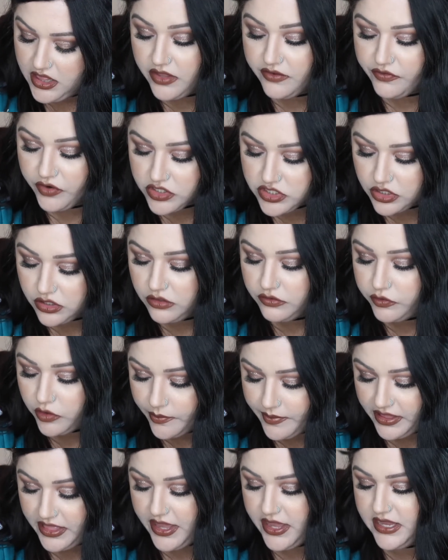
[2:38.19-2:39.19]
The versatile
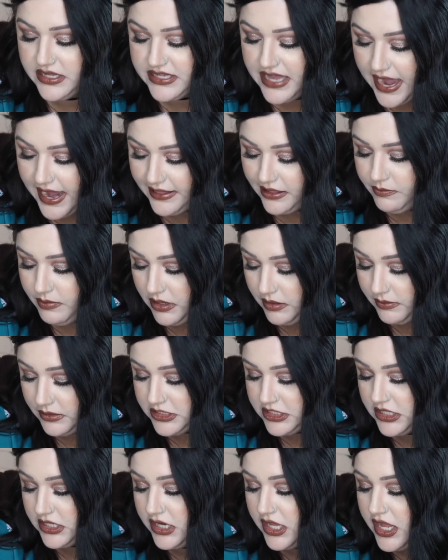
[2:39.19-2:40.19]
formula is highly
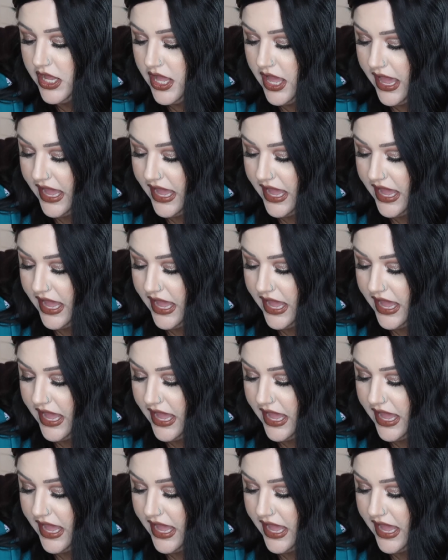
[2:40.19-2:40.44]
pigmented